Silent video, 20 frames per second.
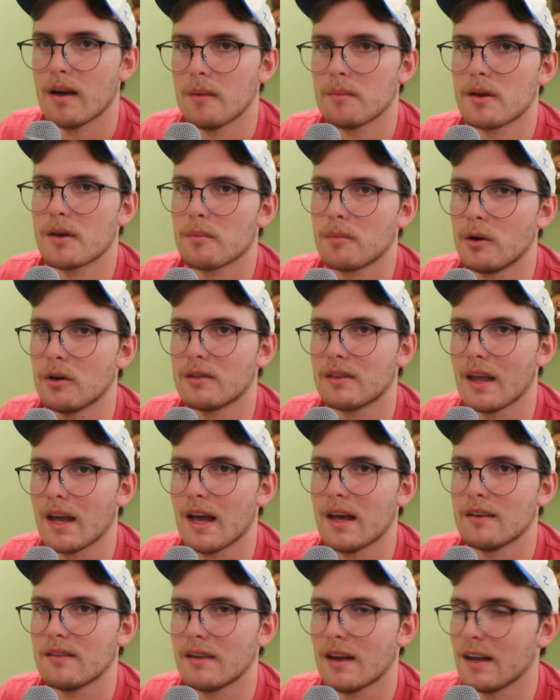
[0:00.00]
I'm going to put
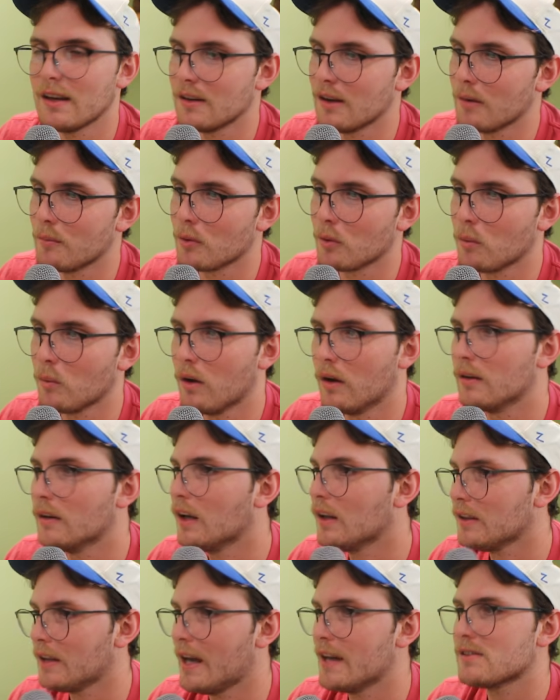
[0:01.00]
that at number 1.
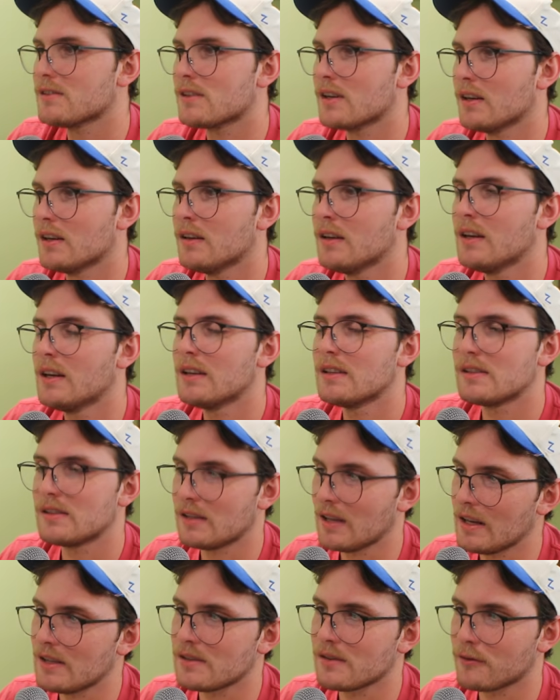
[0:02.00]
Alaska
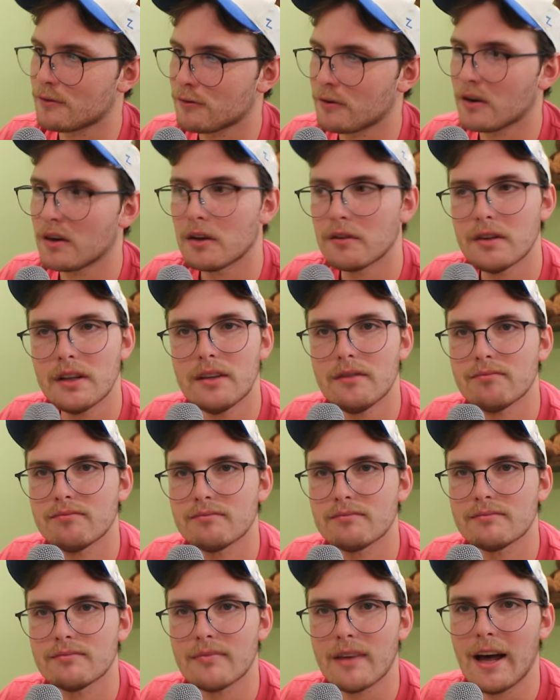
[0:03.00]
stays in front of it.
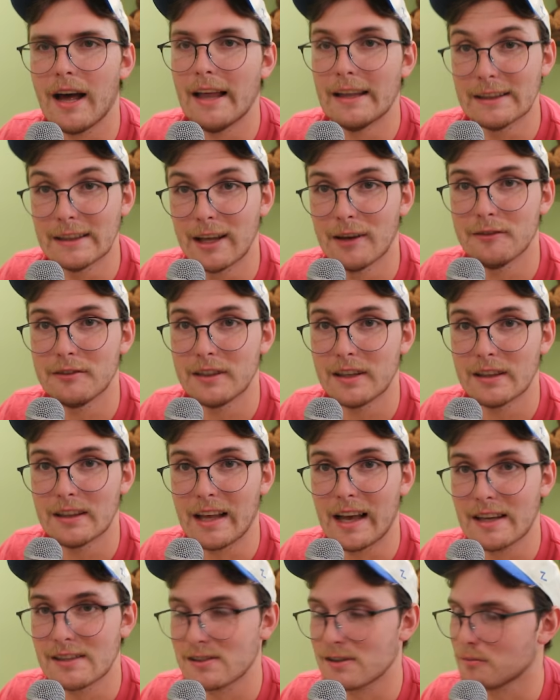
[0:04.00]
I love the
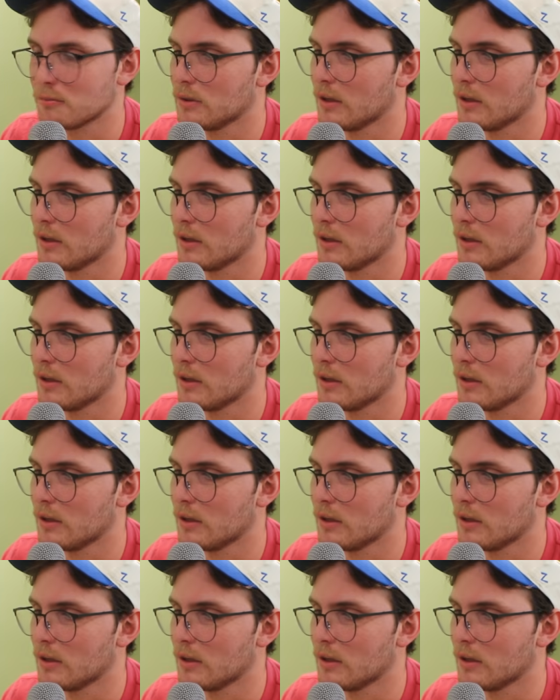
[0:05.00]
Alaskan